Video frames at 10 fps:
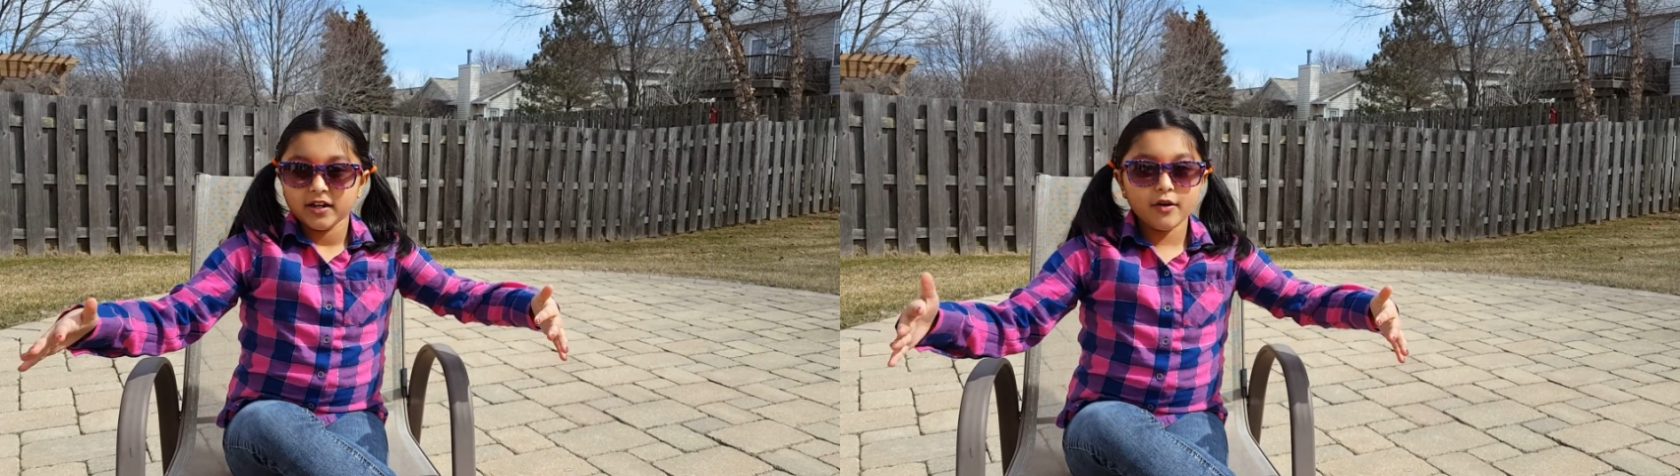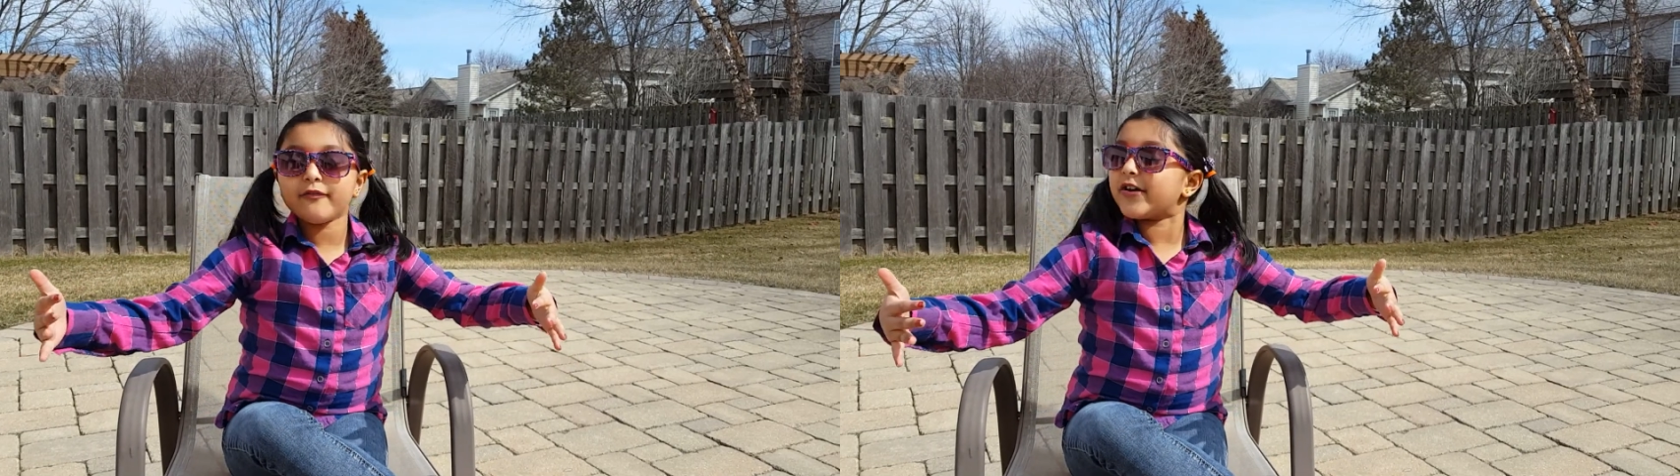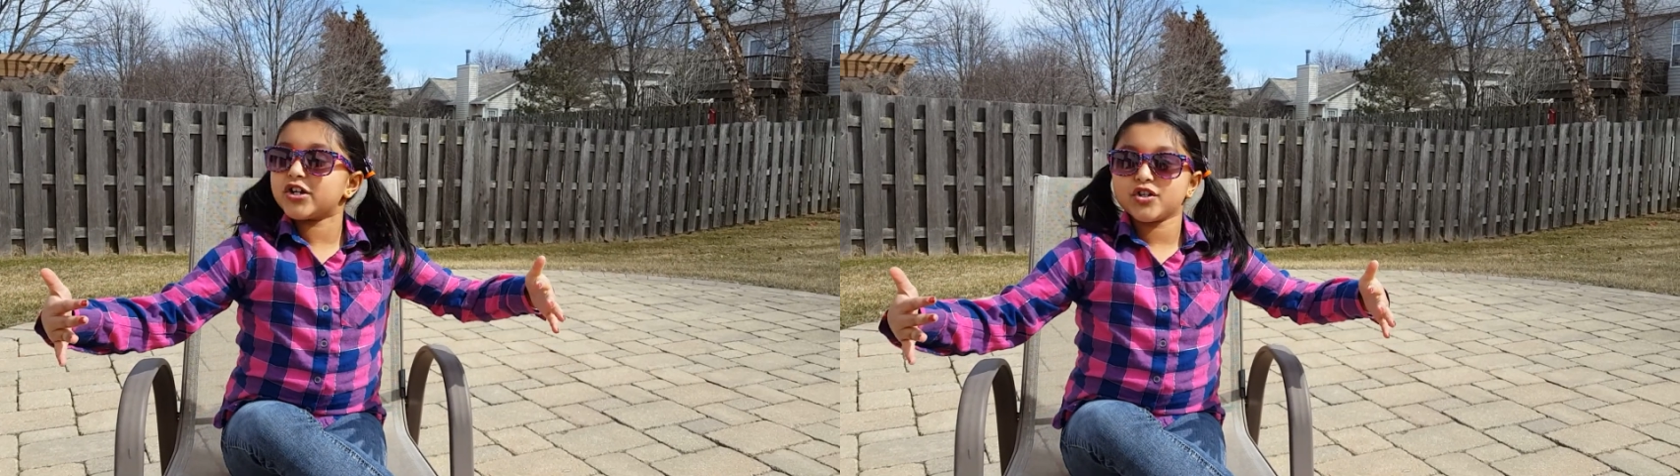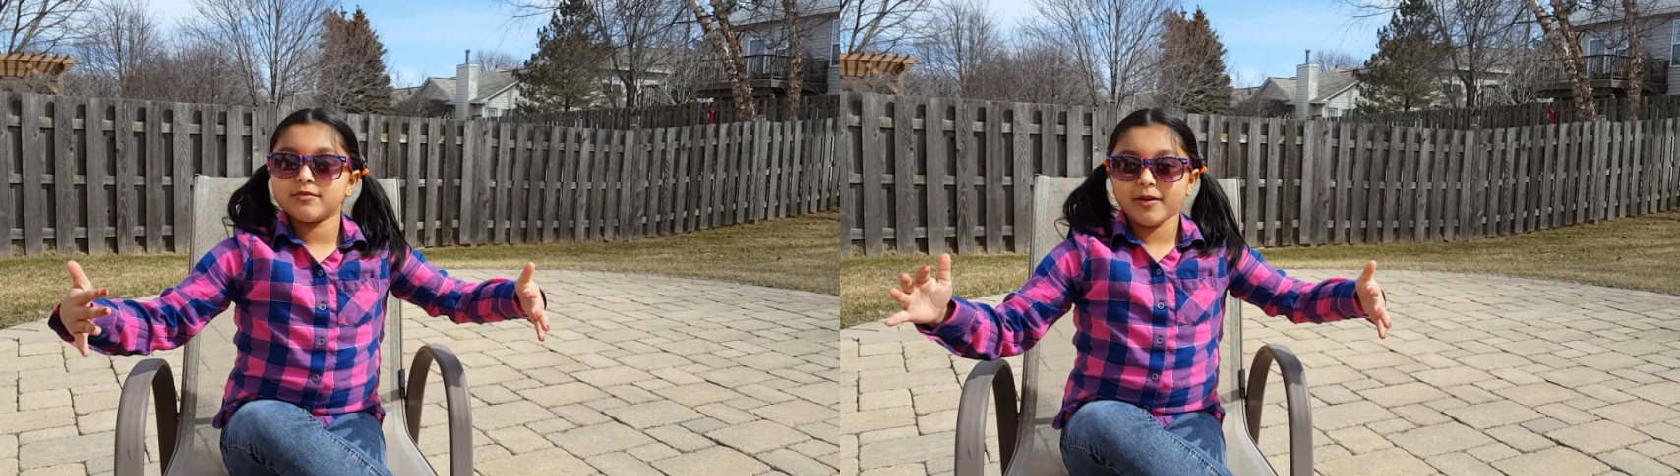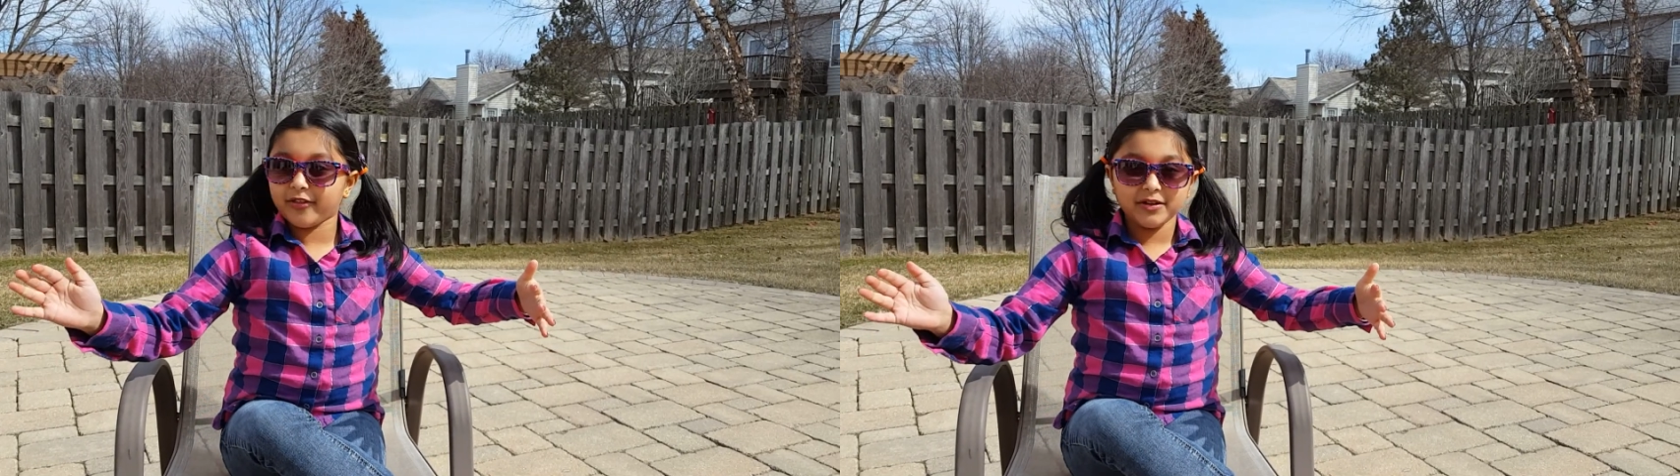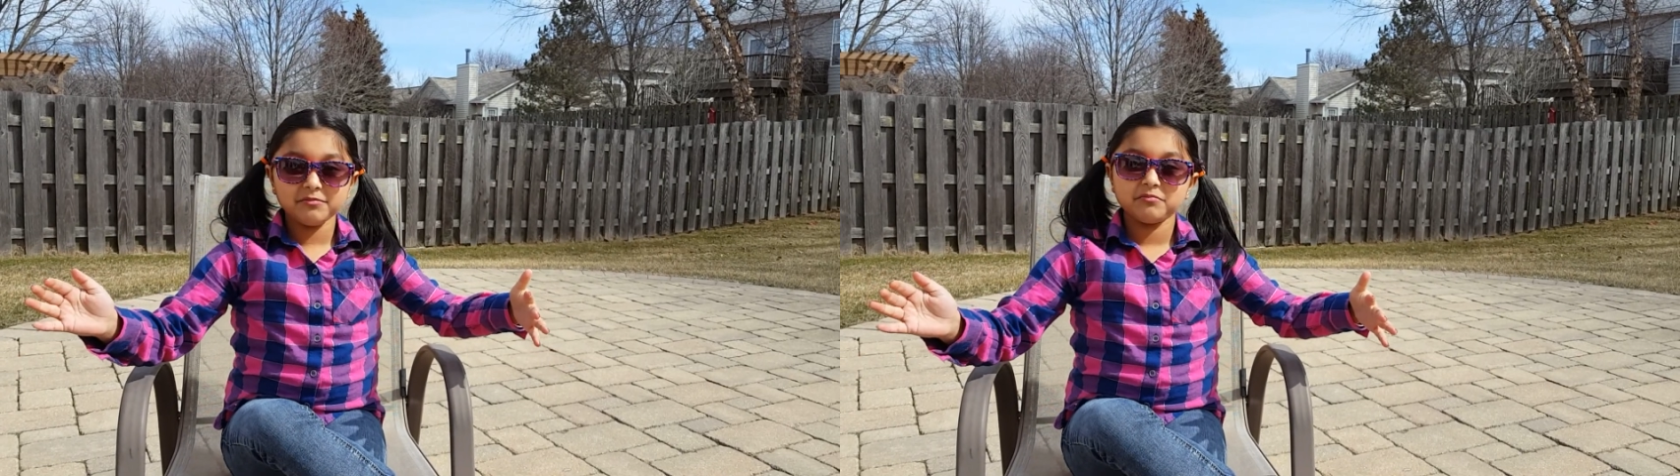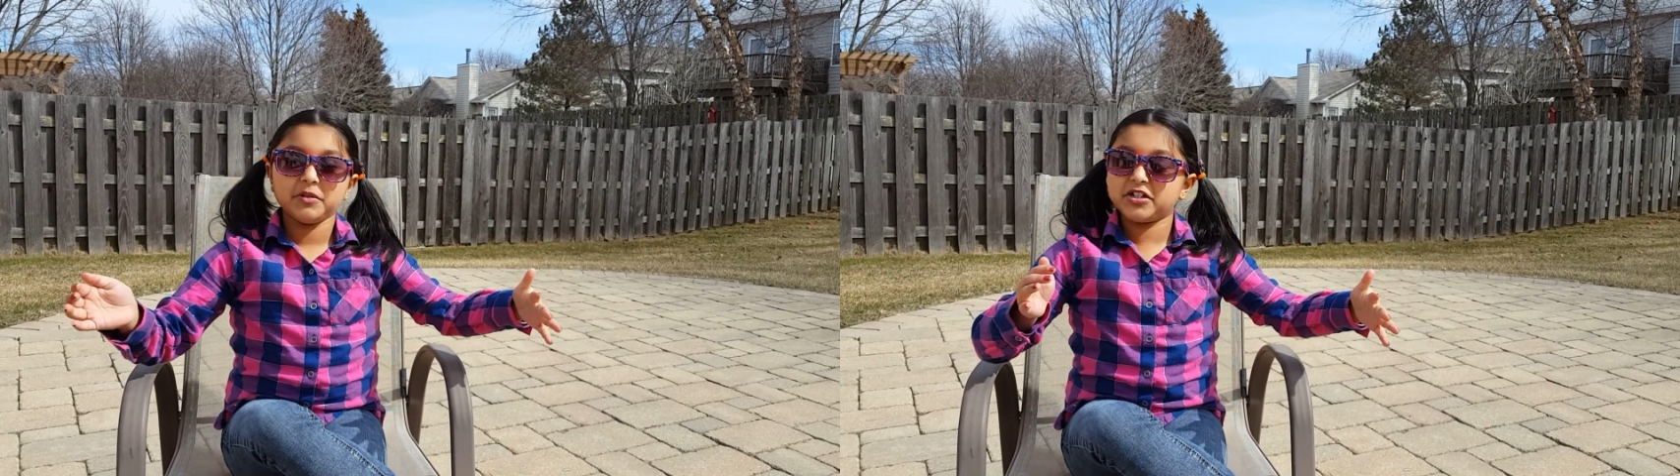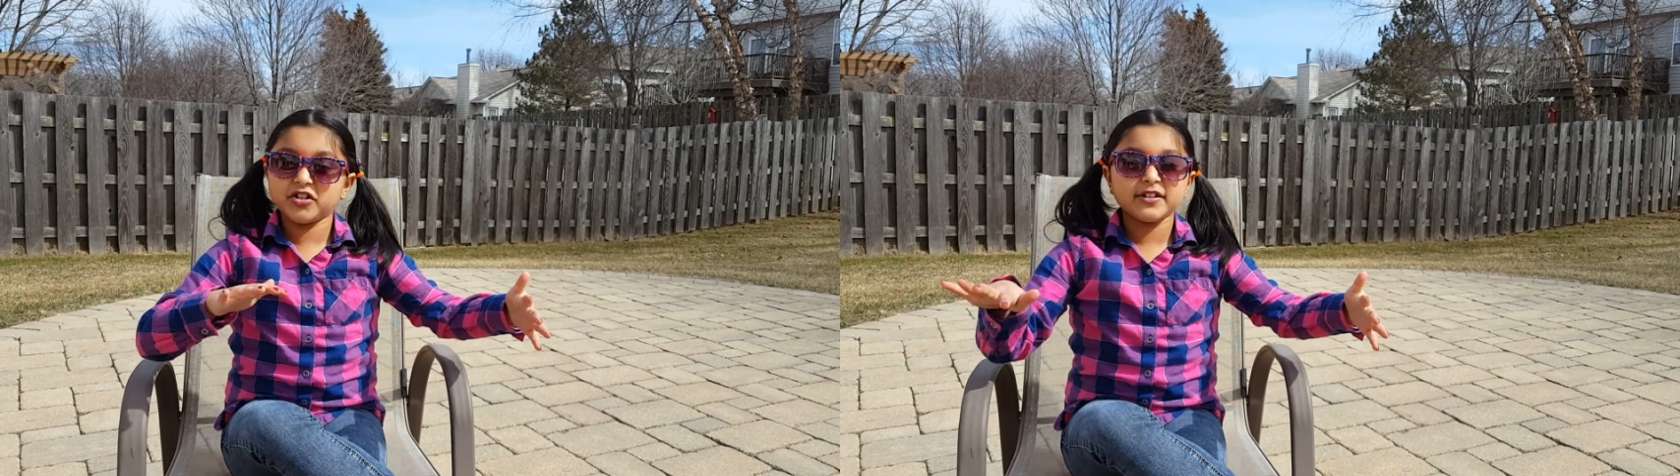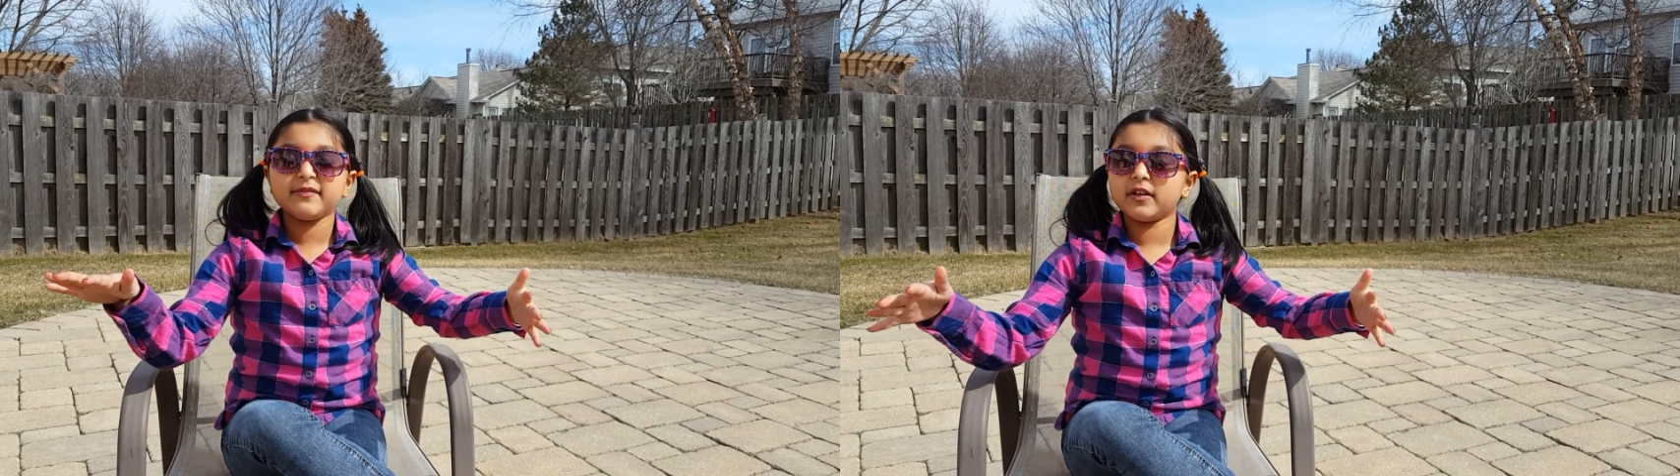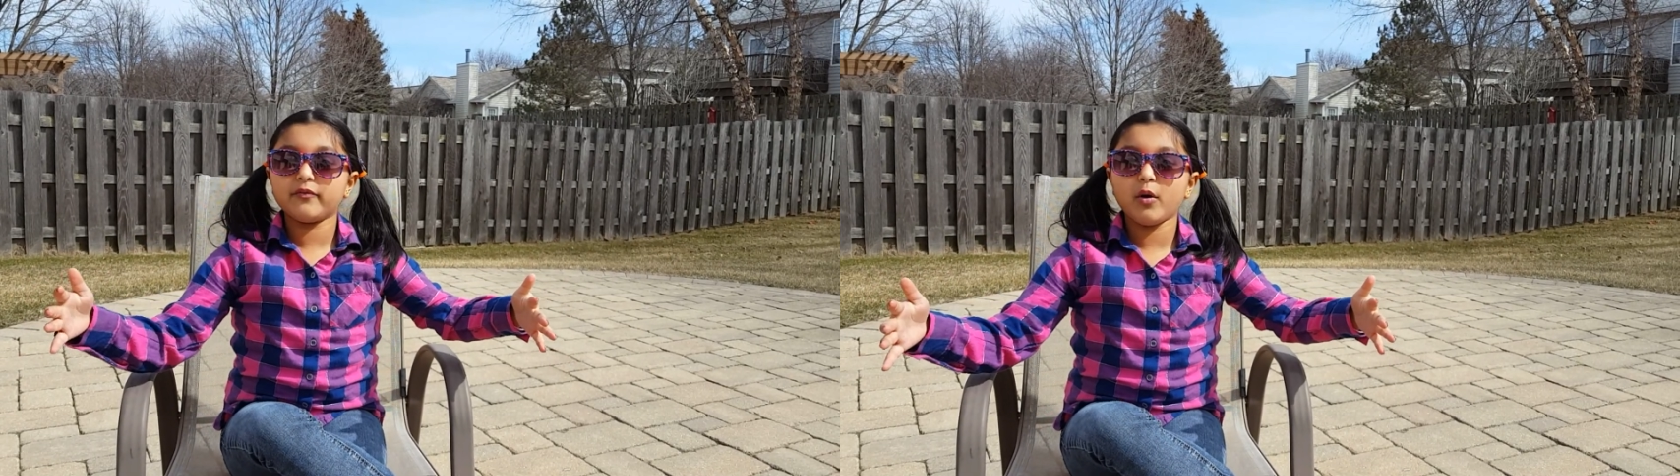No fish, nothing, it's just
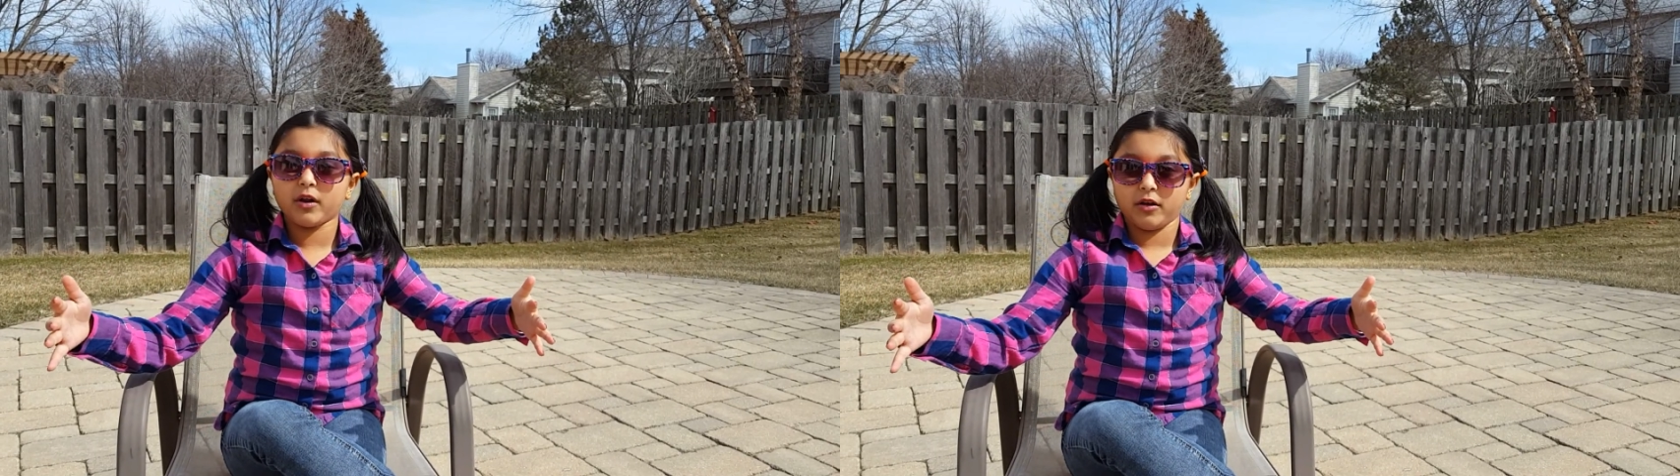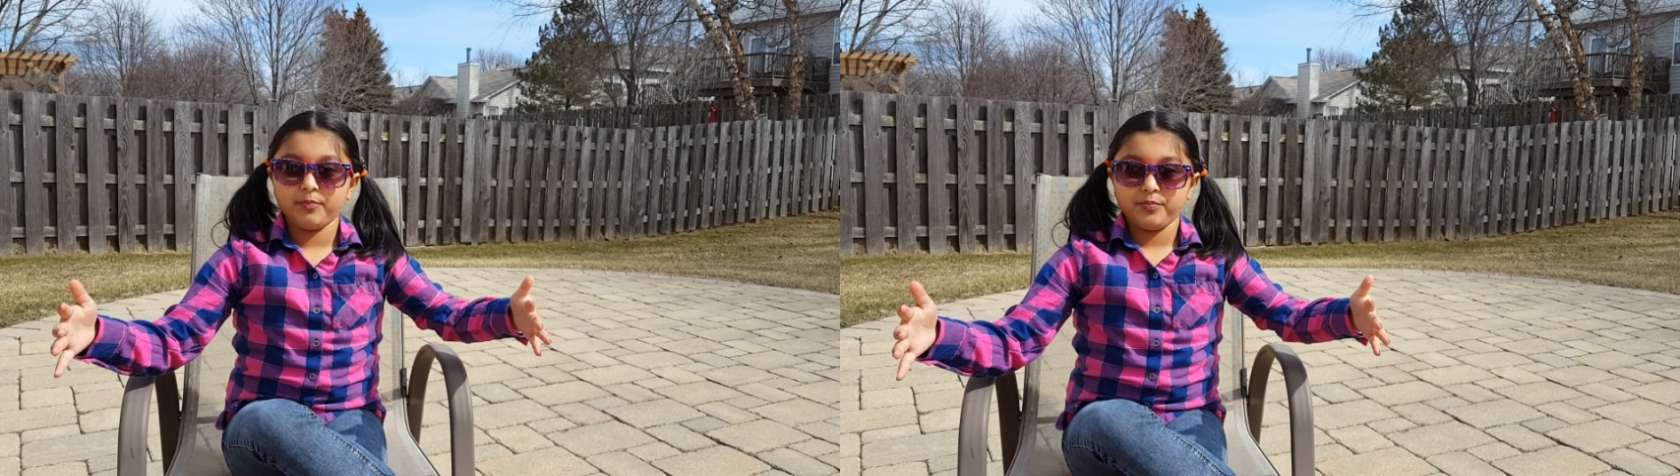full of water.